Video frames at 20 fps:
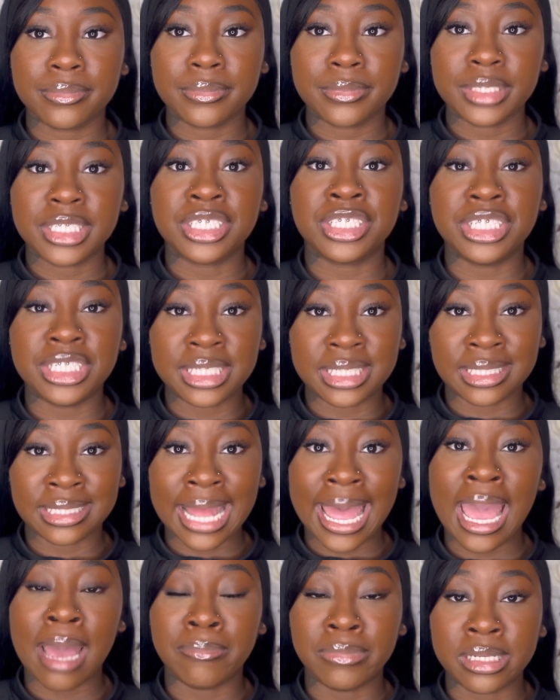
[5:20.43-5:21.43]
She
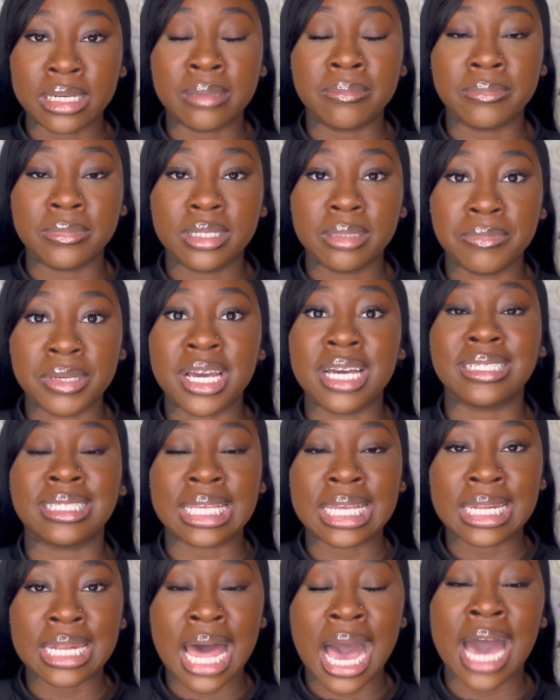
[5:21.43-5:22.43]
stabbed him because
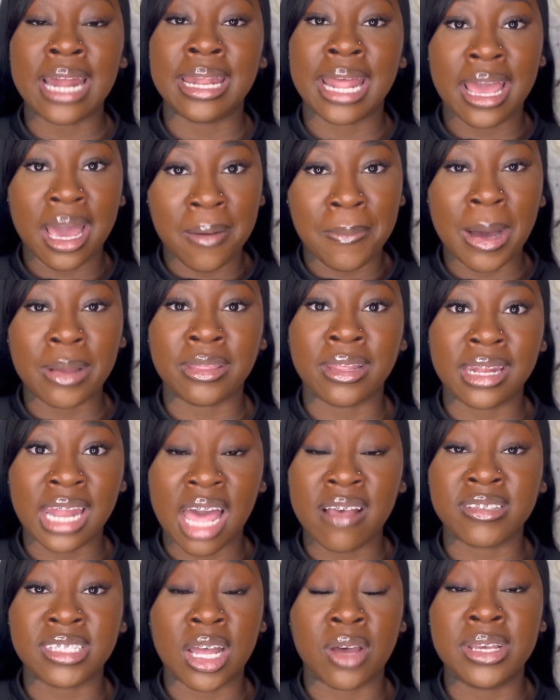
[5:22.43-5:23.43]
he lied about the
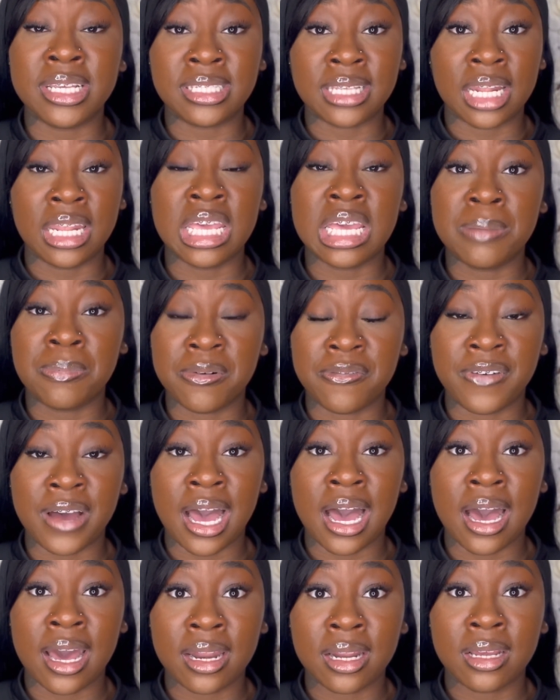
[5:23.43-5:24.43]
lifestyle he said he could
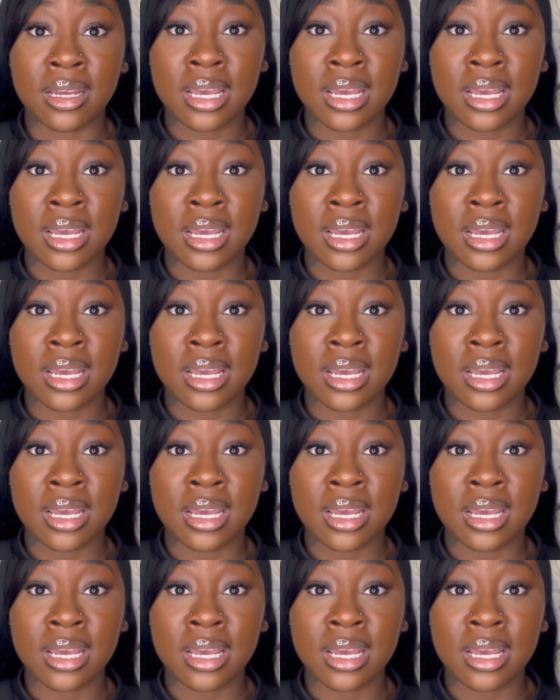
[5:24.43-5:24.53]
provide.